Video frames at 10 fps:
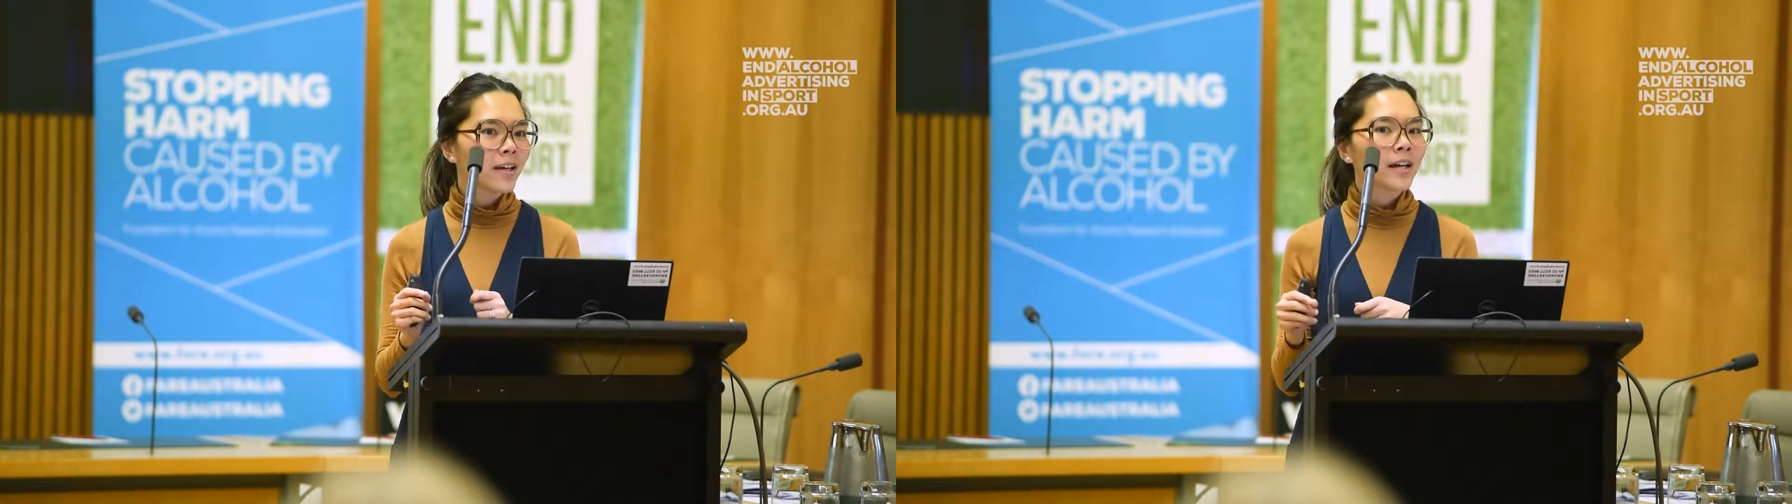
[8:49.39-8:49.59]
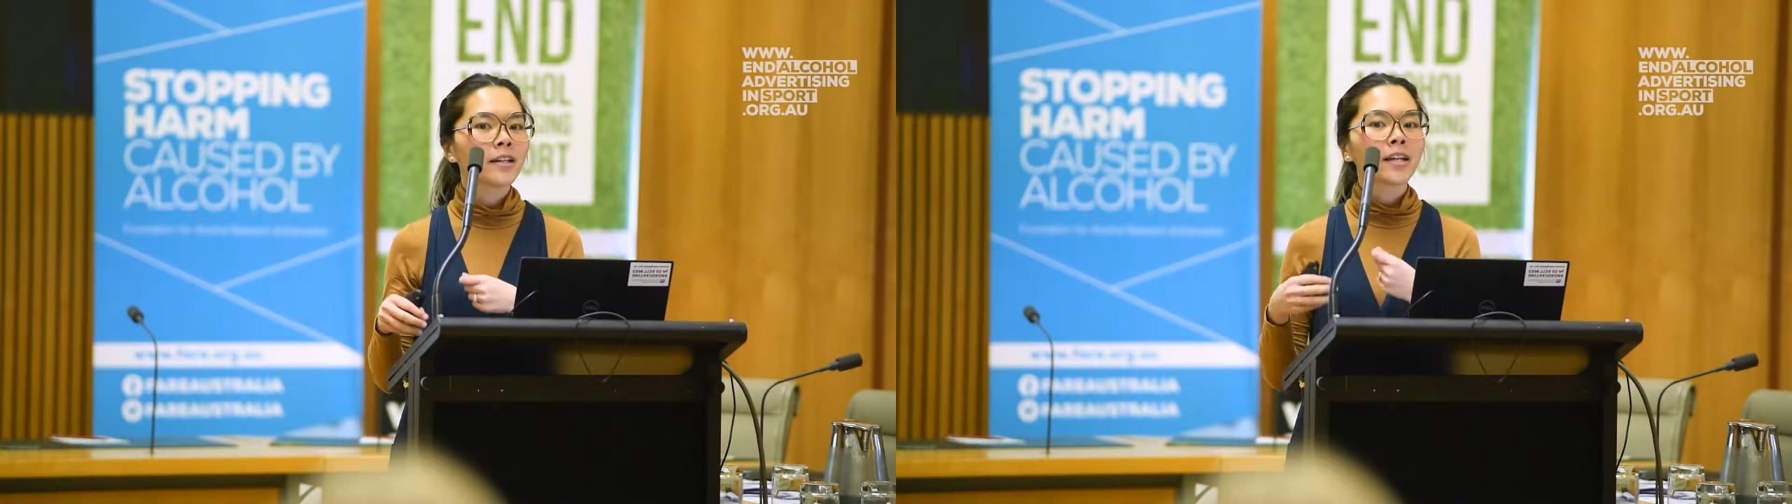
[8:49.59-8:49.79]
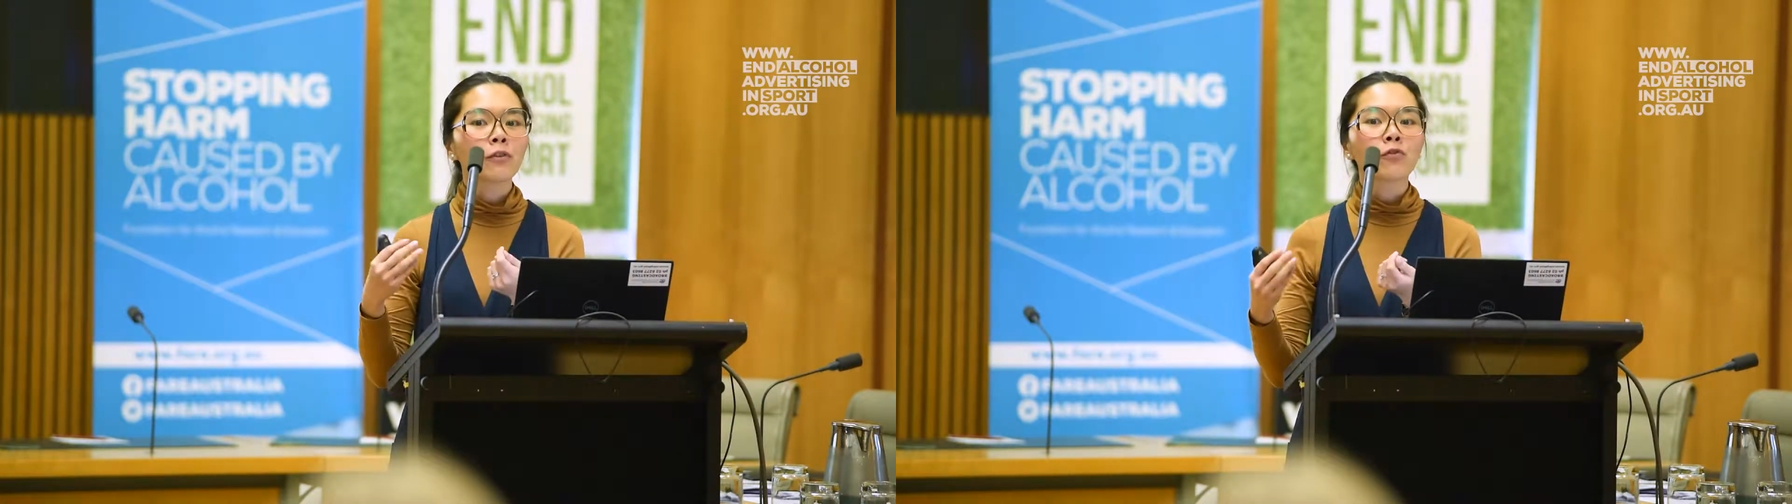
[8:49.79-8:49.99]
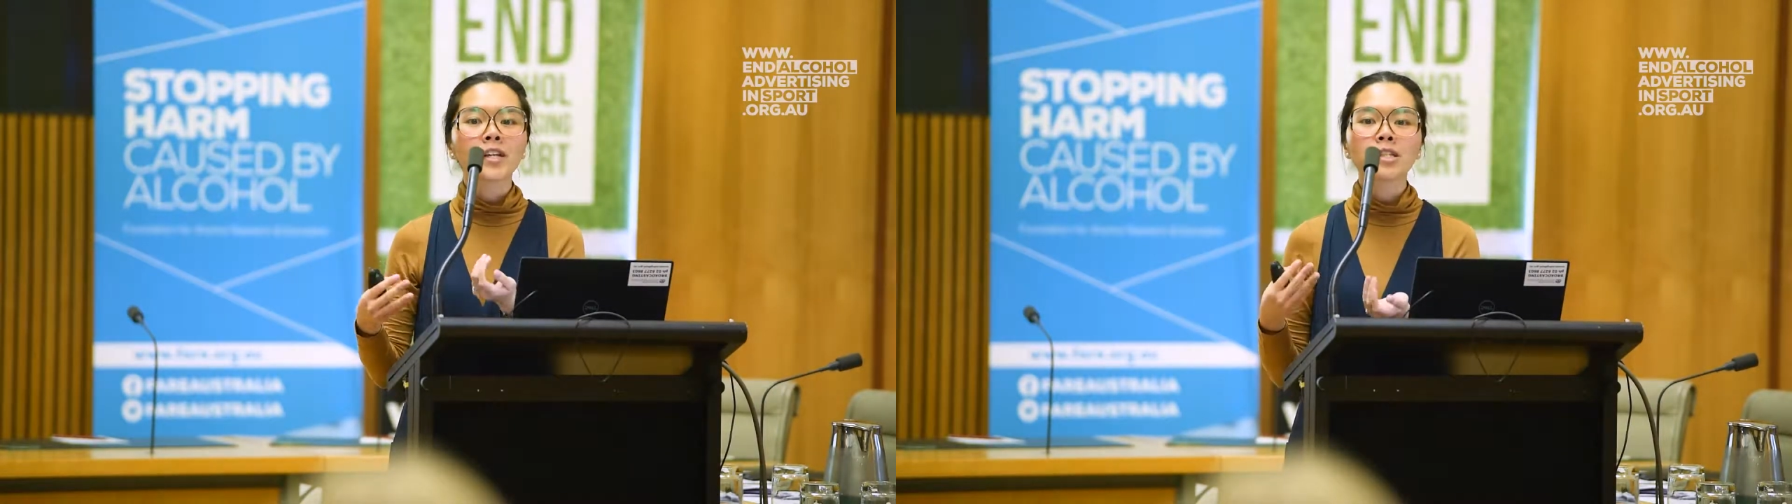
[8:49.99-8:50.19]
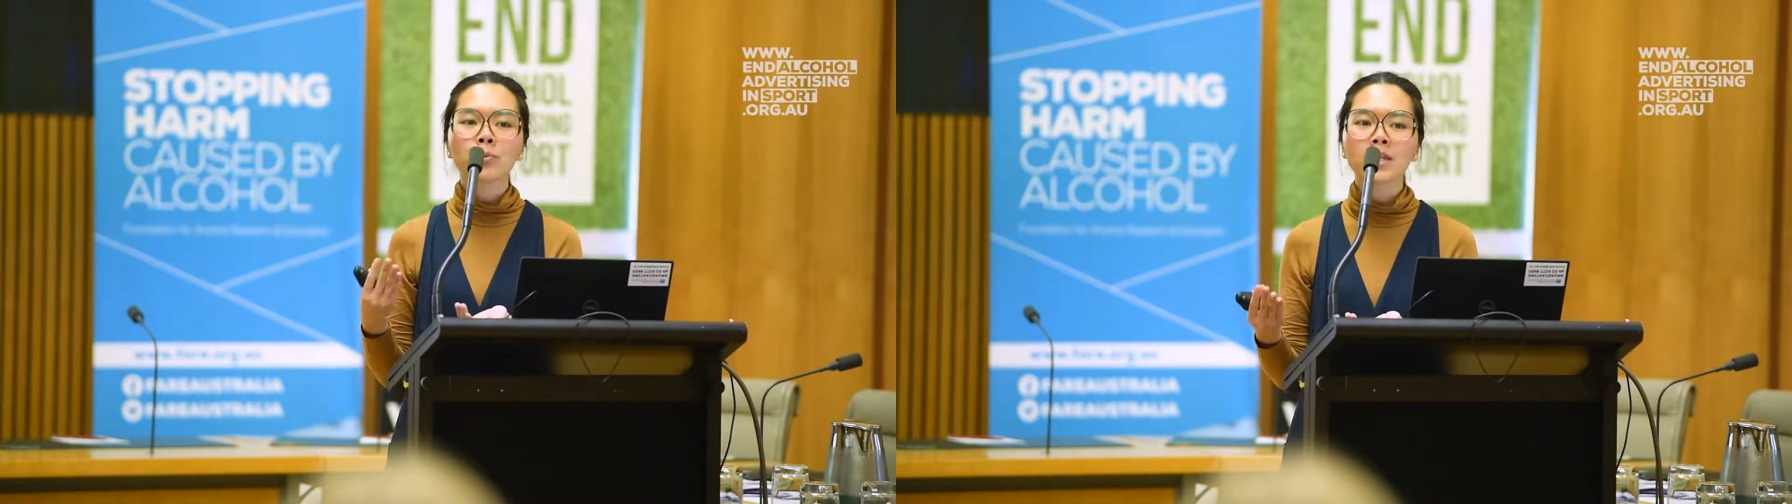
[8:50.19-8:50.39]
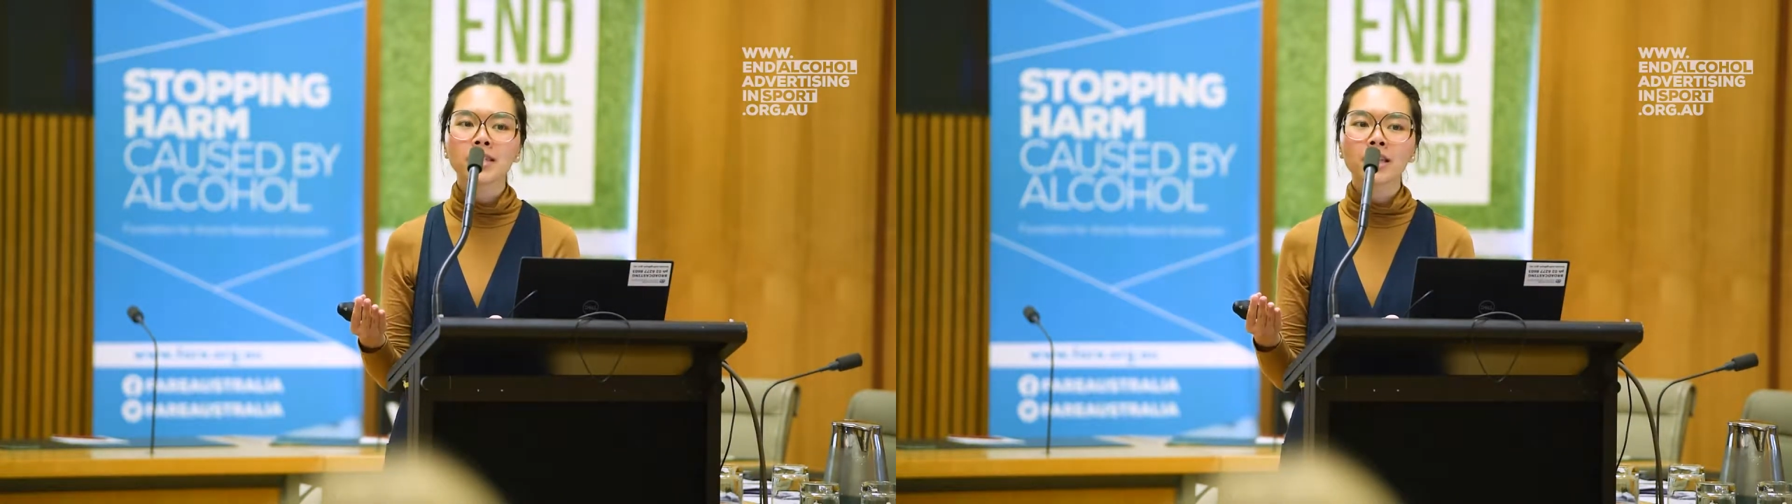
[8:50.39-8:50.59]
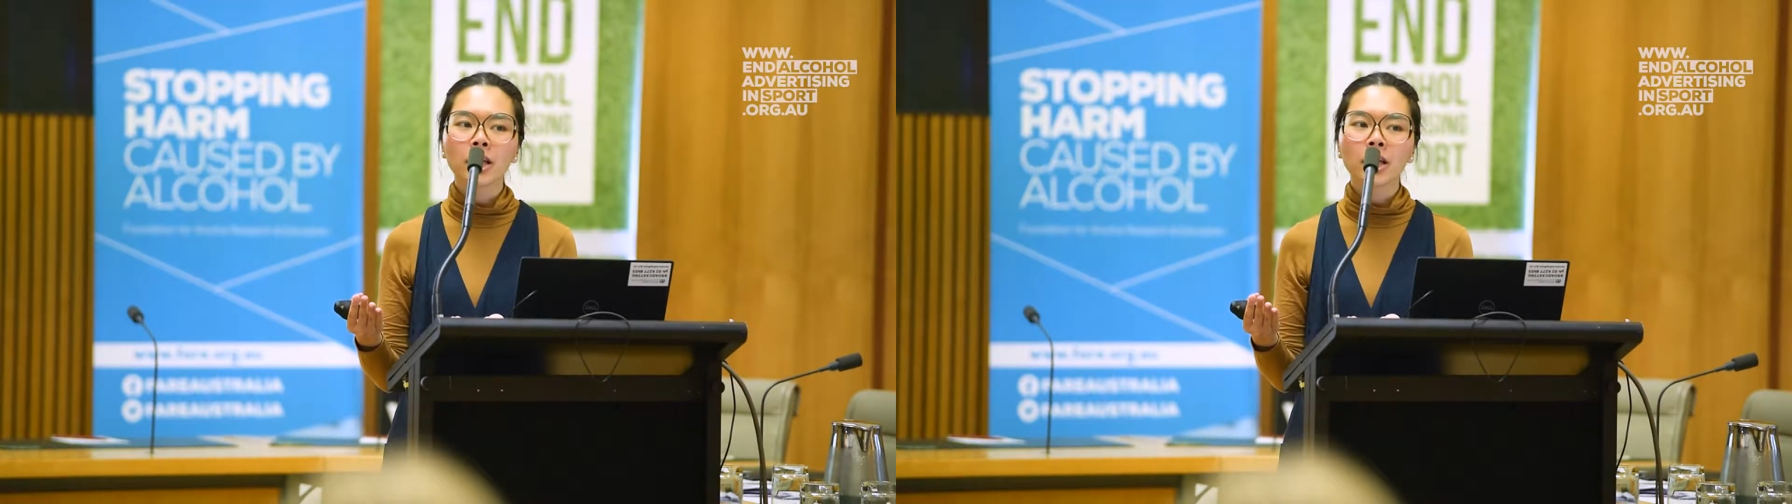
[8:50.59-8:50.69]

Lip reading: and they get retweeted a